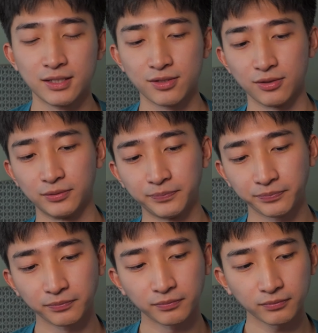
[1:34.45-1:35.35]
So
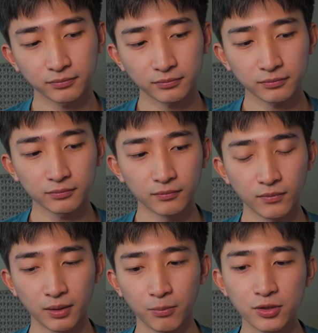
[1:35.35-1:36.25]

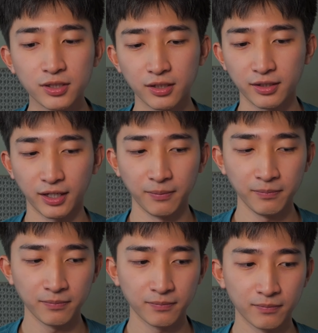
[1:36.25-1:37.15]
most of the
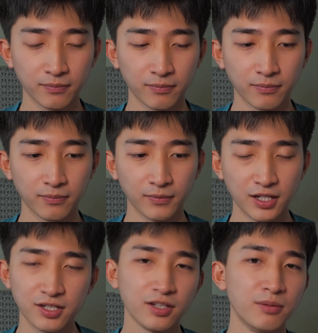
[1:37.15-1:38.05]
time,
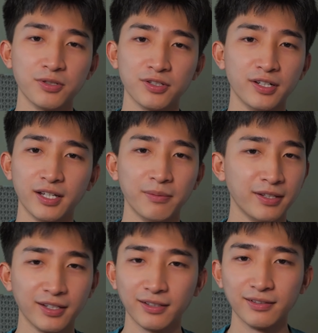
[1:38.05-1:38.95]
actually not most of the time,
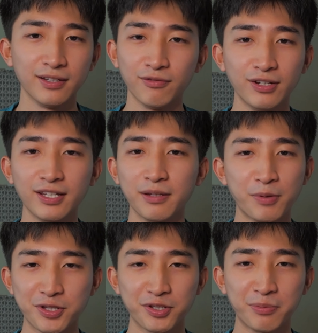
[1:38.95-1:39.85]
I think it really
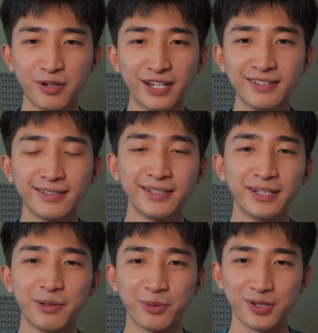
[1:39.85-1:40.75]
depends on the brand,
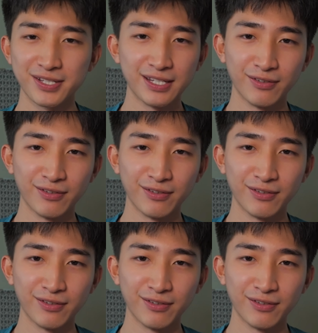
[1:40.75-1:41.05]
because